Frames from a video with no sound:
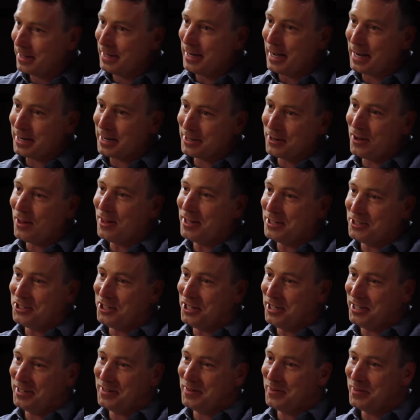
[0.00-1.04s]
the
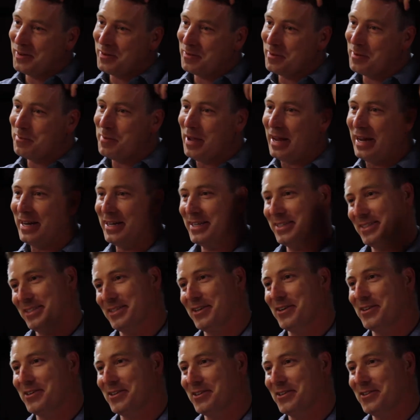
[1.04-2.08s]
technology when we made
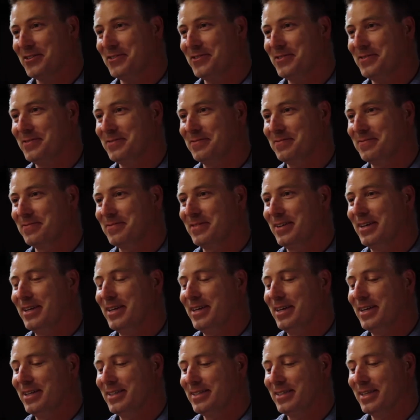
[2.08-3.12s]
starter dough. Yep.
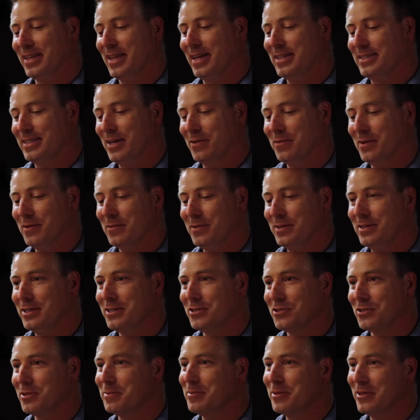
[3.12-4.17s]
So that's how we would
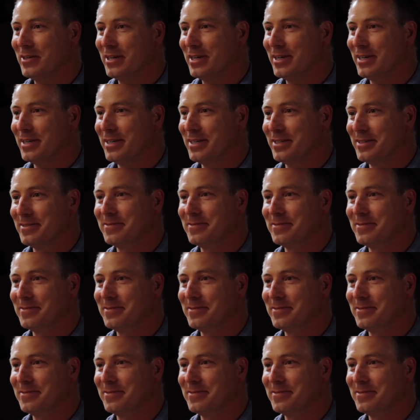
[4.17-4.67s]
distribute it.